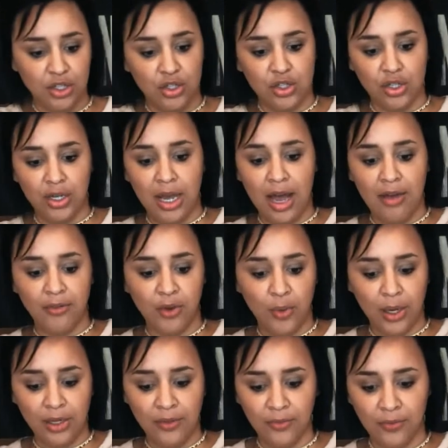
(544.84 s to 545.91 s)
You should have
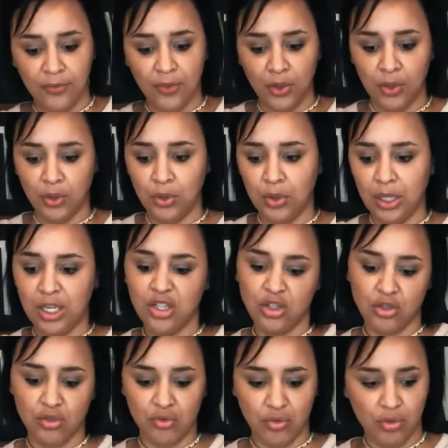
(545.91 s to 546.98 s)
quite a few, like
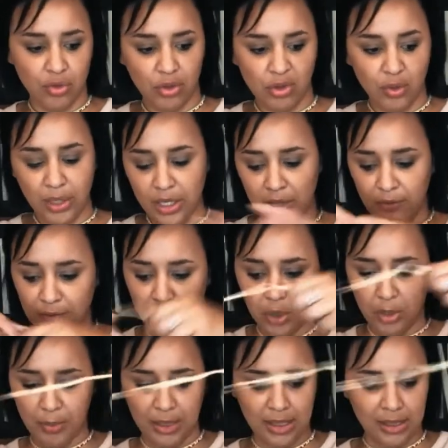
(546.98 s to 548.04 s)
3 or
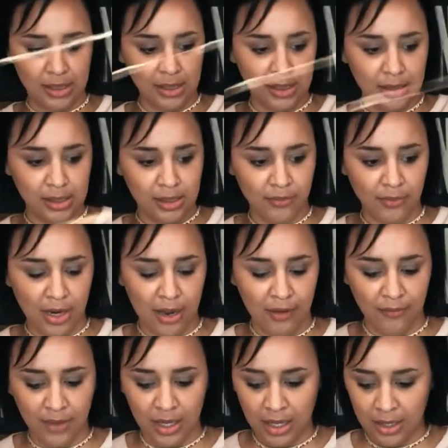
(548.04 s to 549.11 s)
4 pieces of
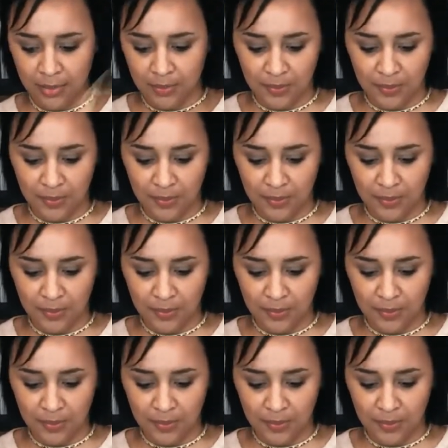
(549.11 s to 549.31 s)
raffia.